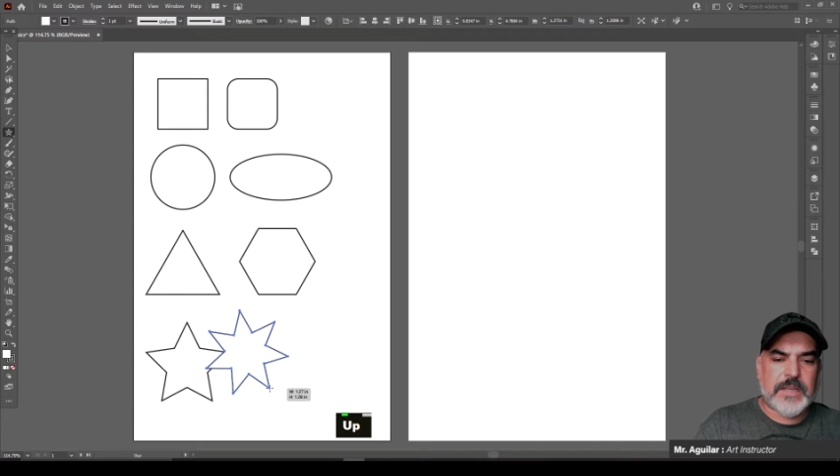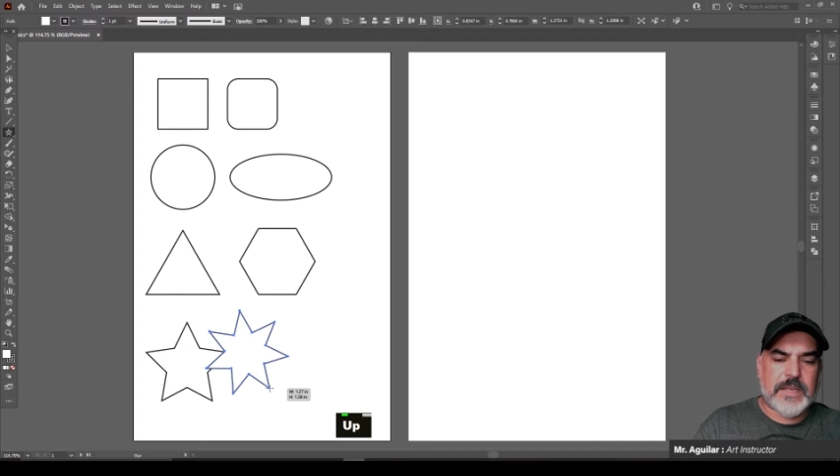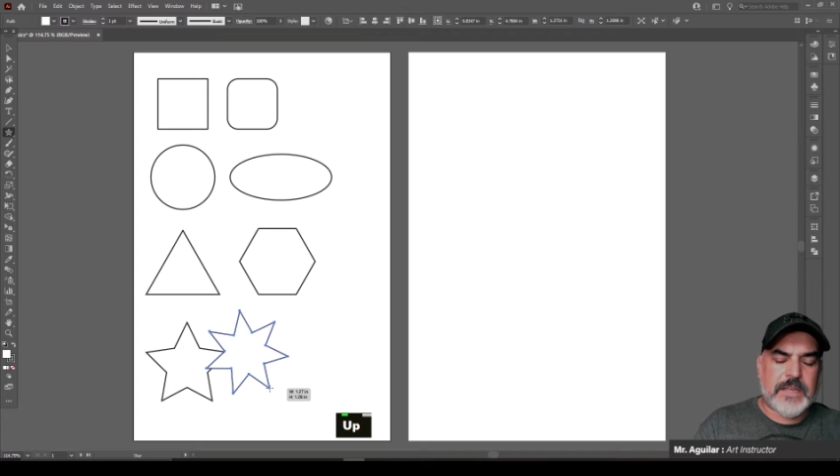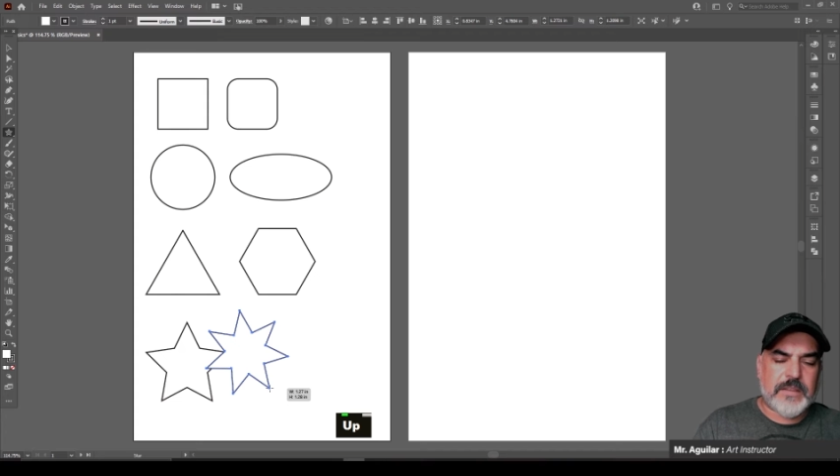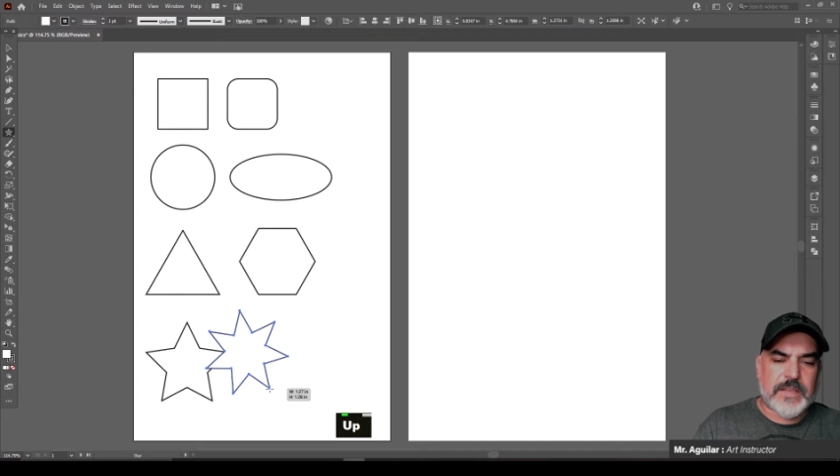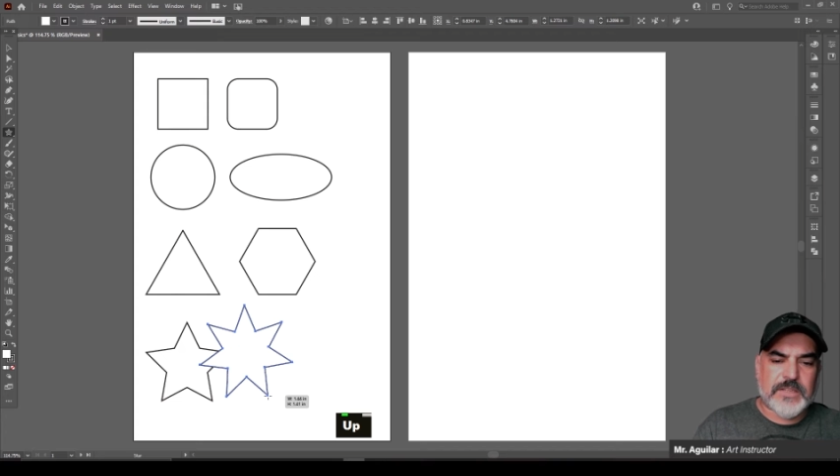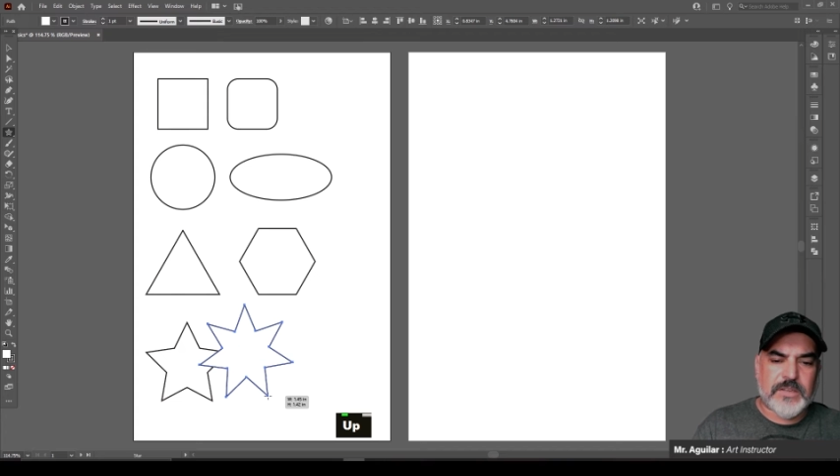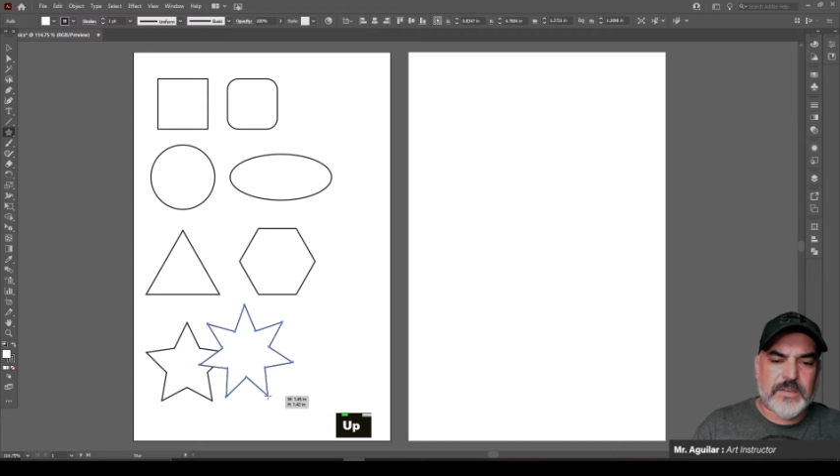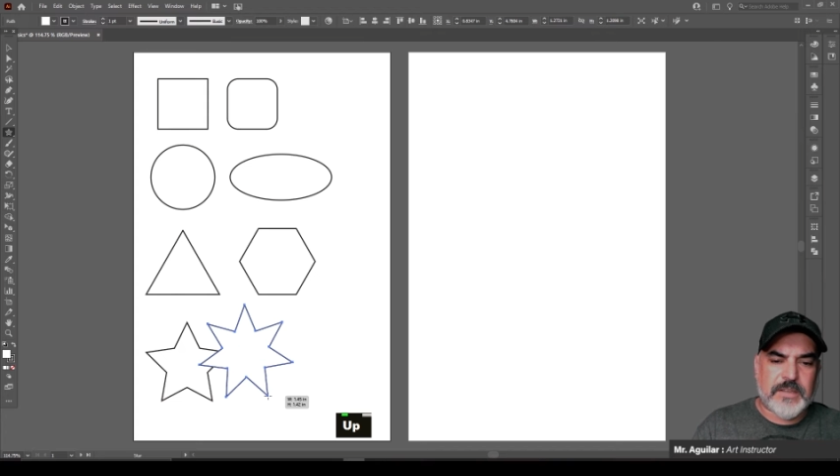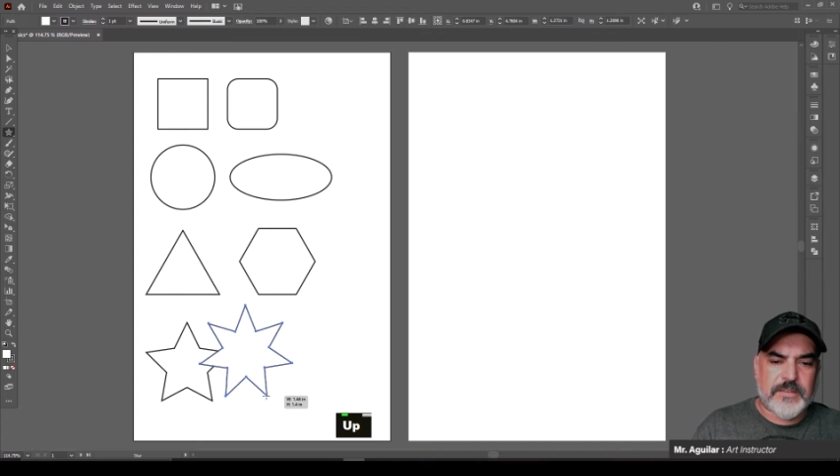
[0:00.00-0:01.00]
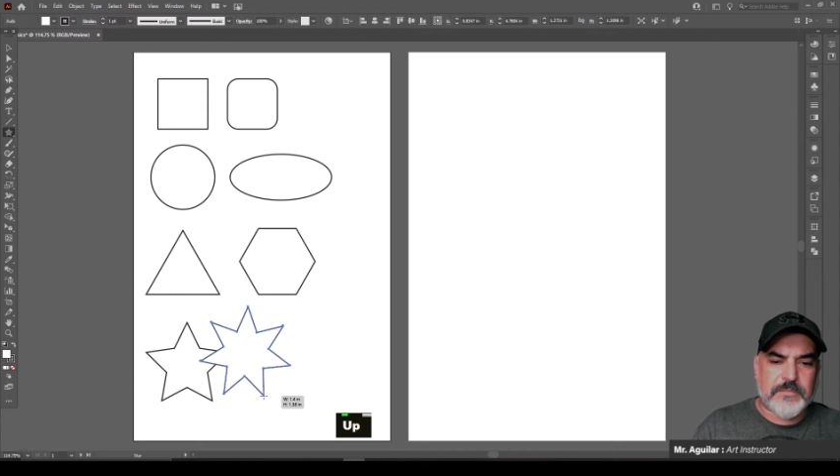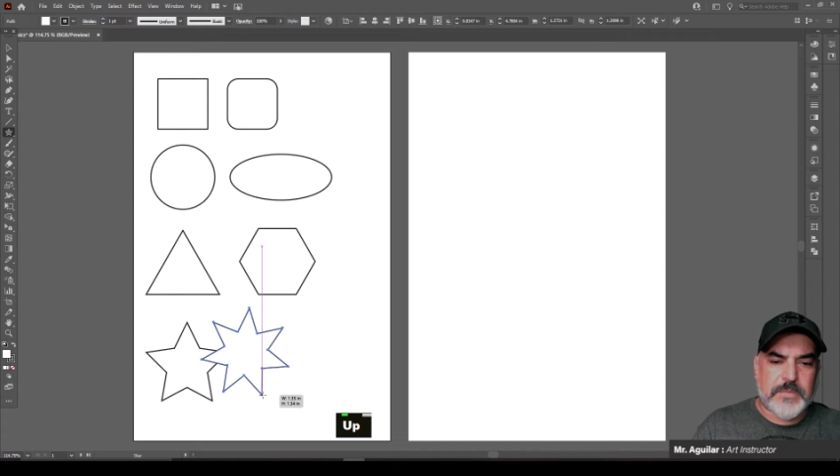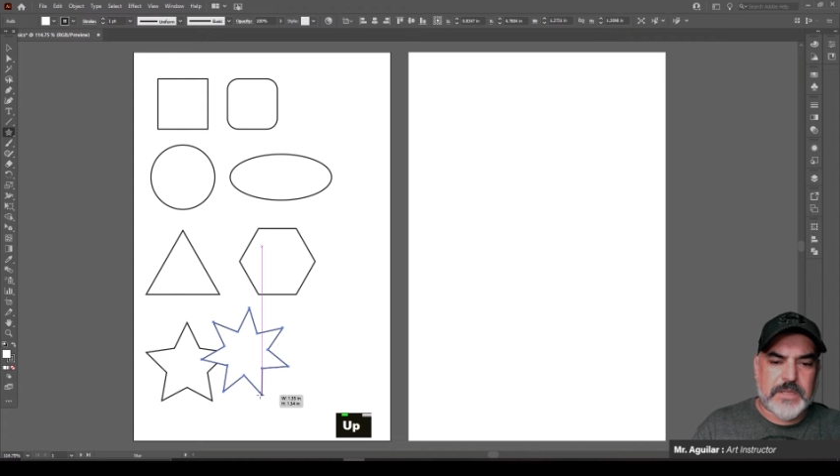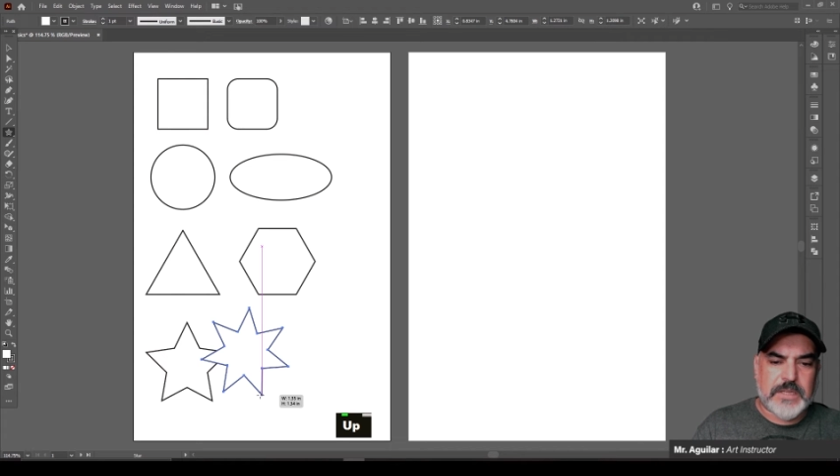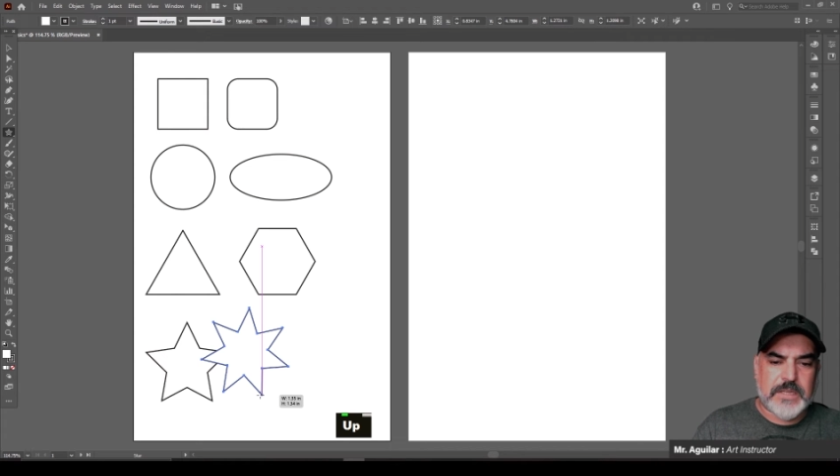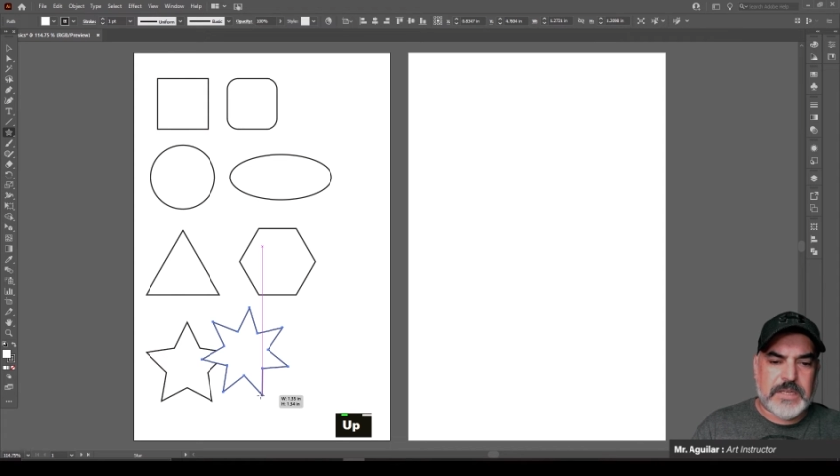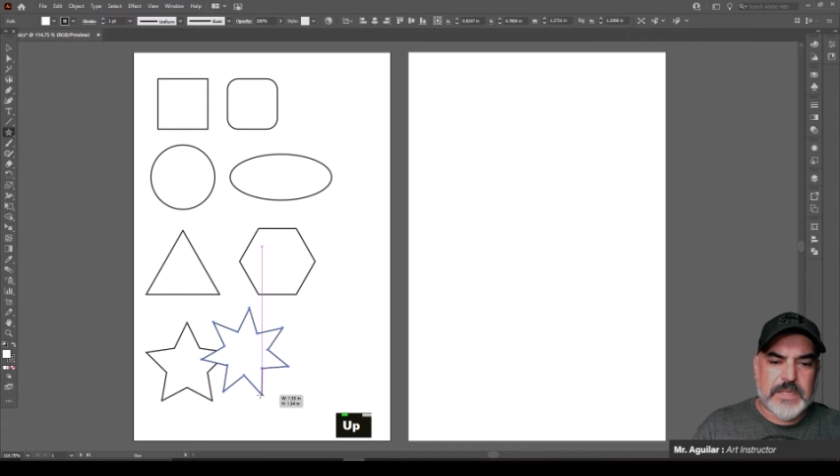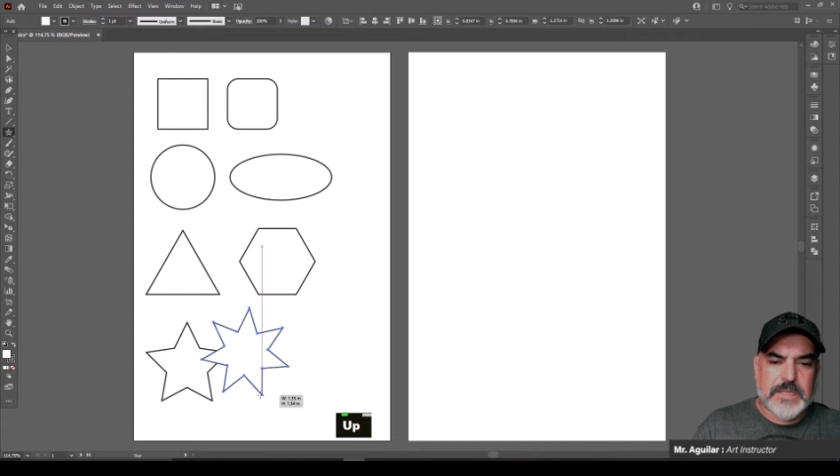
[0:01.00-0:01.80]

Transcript: and that's going to give me